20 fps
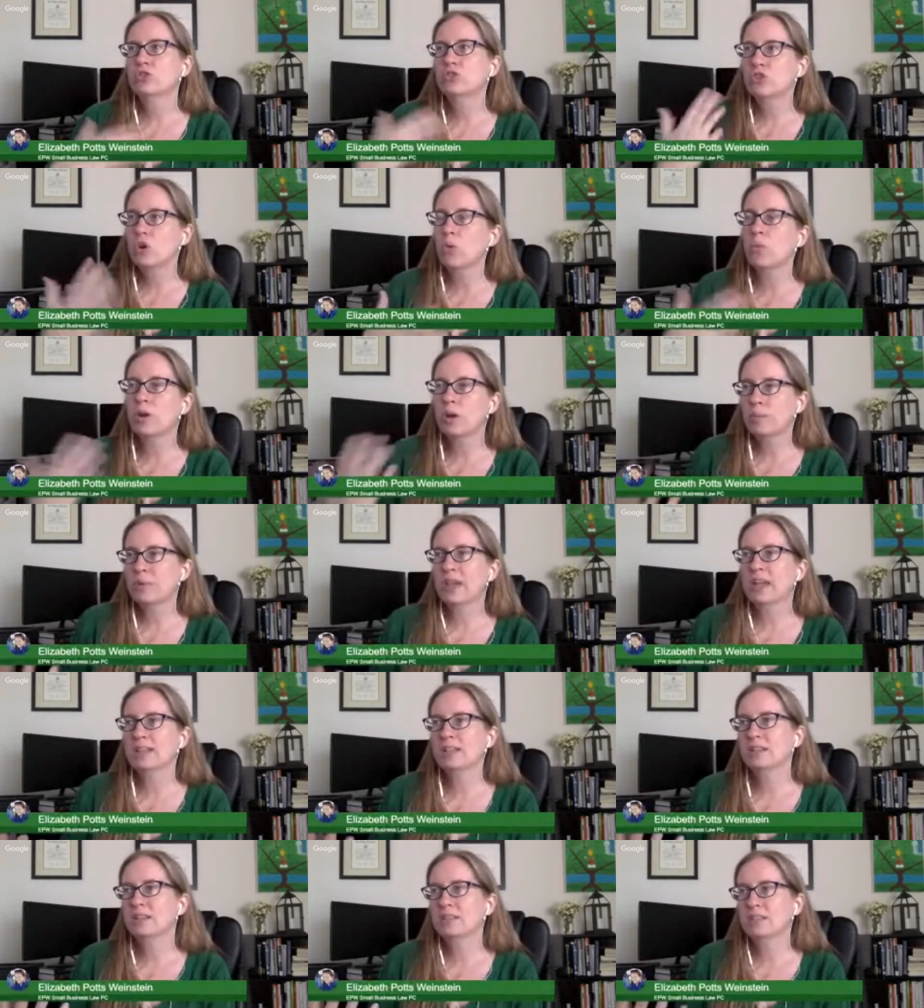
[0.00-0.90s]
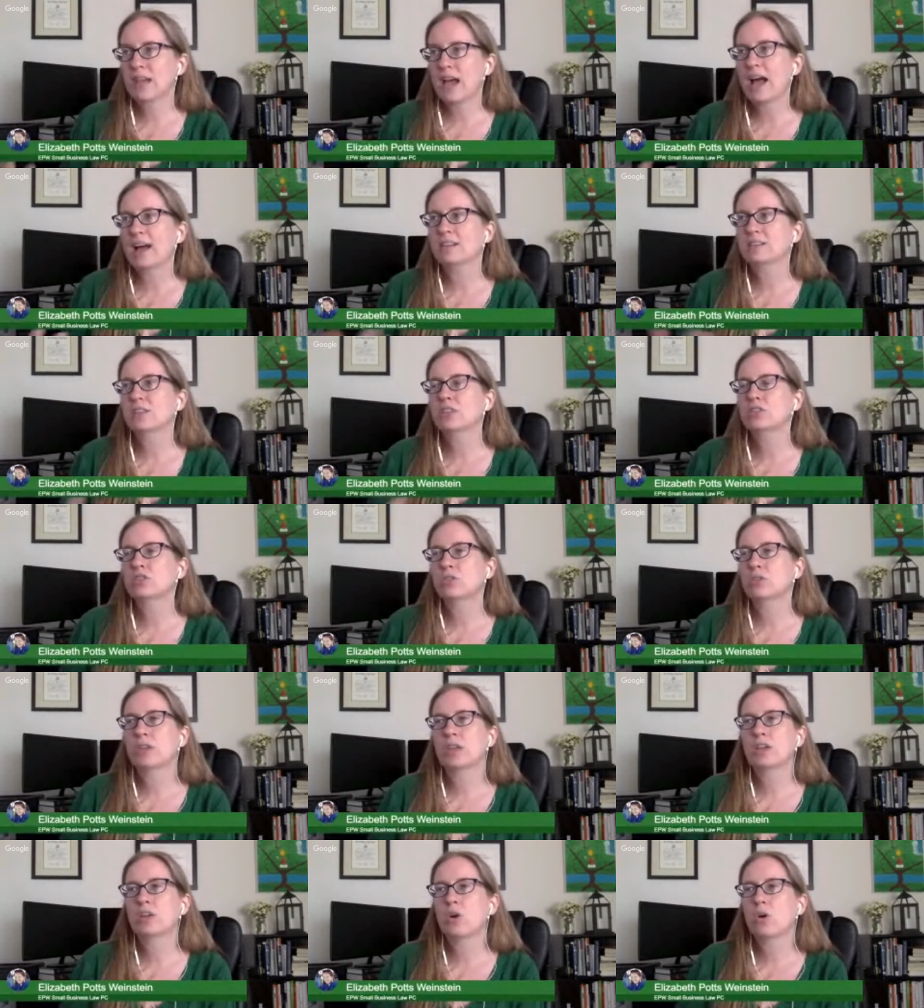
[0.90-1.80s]
business owners don't want to pay
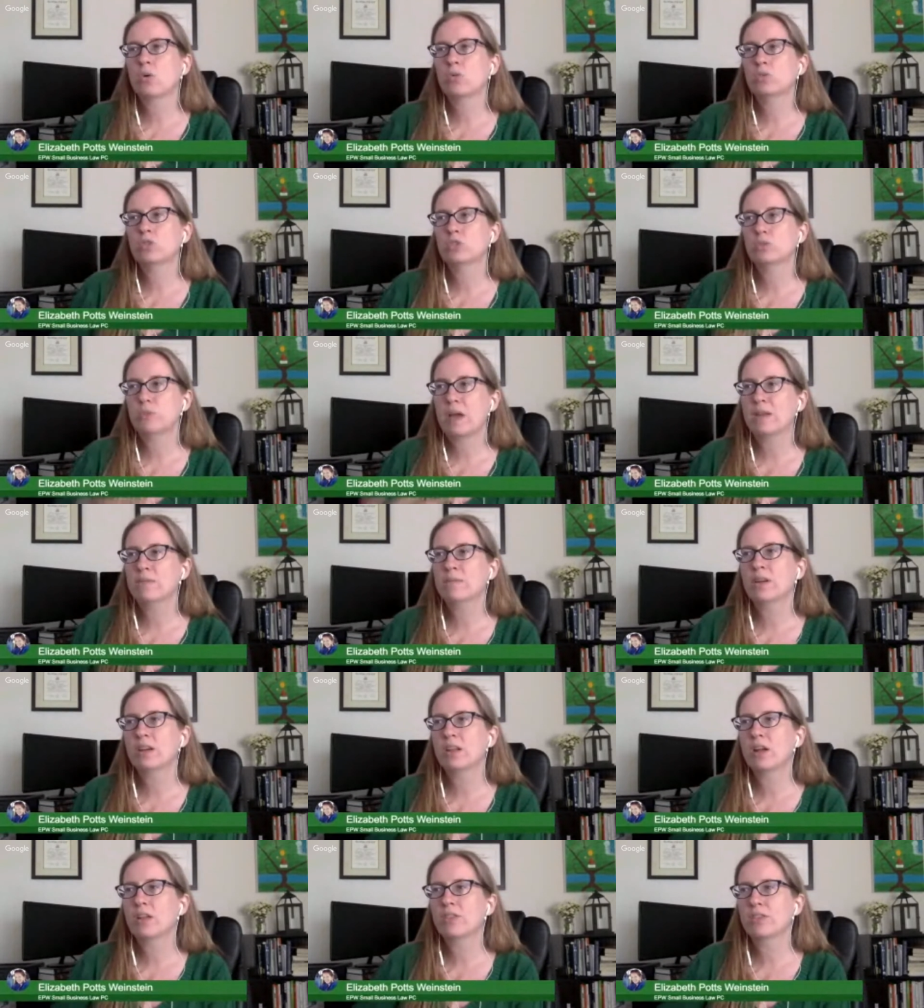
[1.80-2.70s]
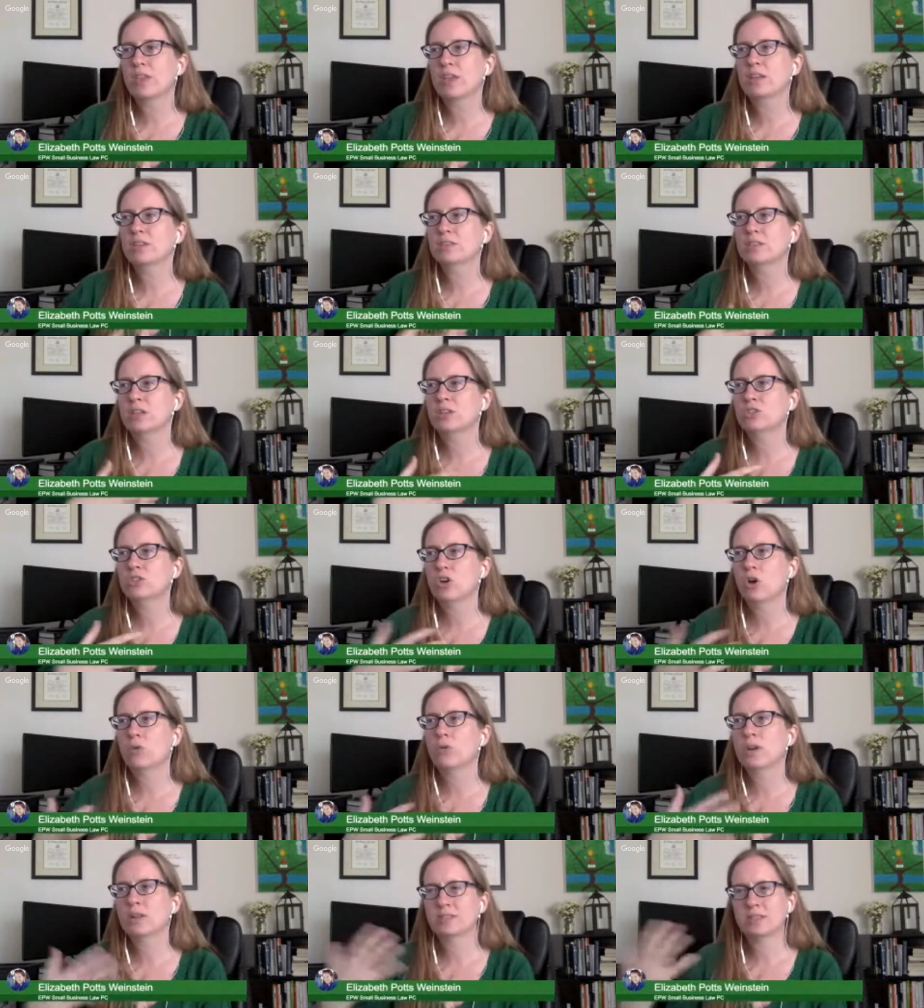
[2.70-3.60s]
taxes, so they go spend money on
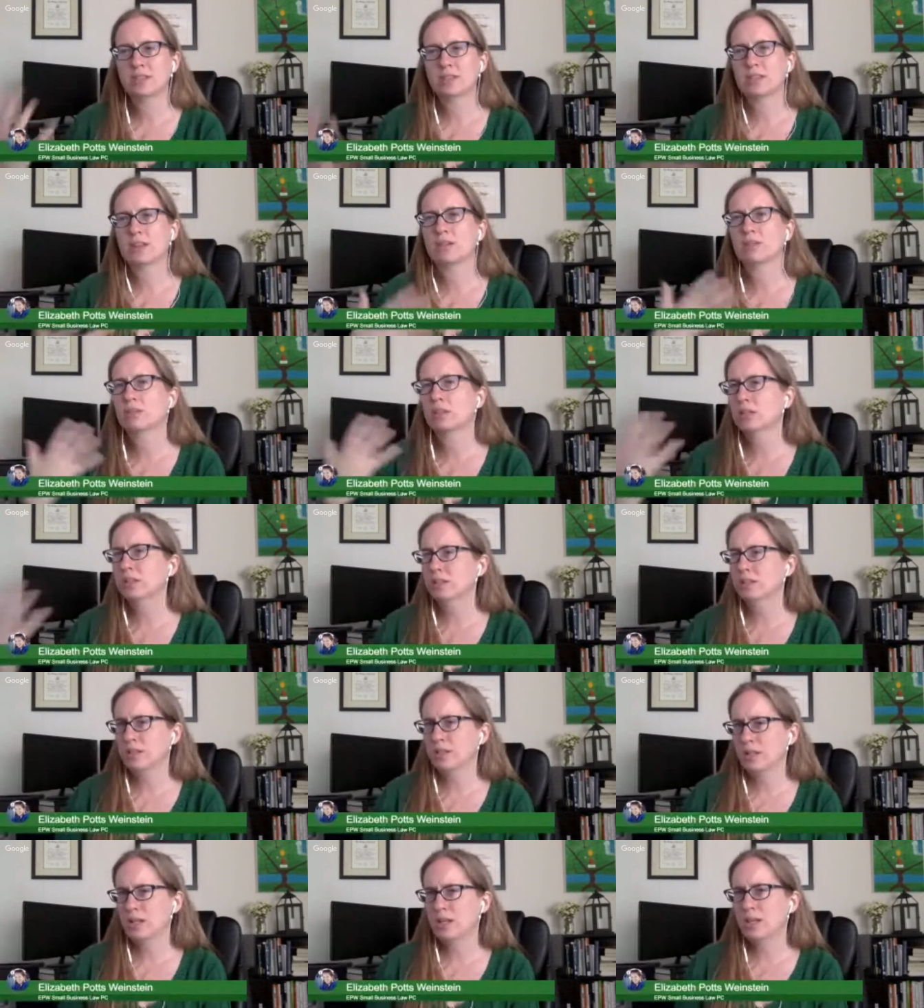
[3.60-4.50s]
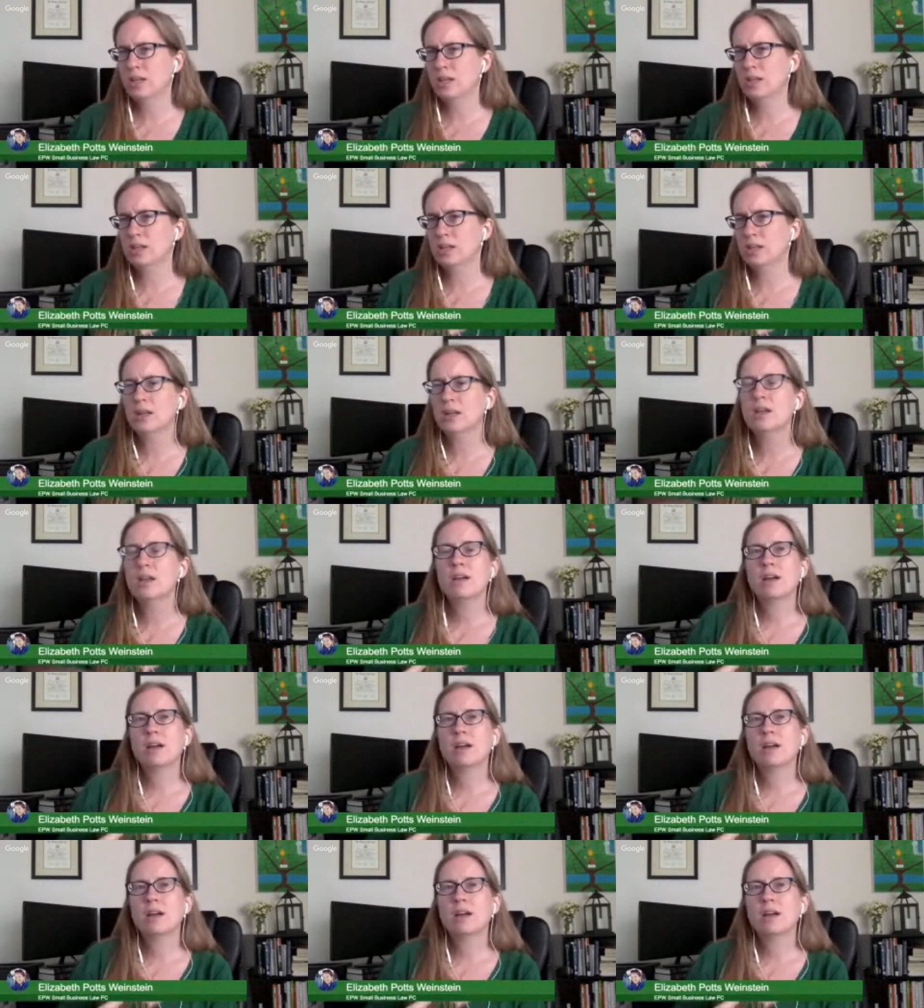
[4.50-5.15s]
things they don't necessarily need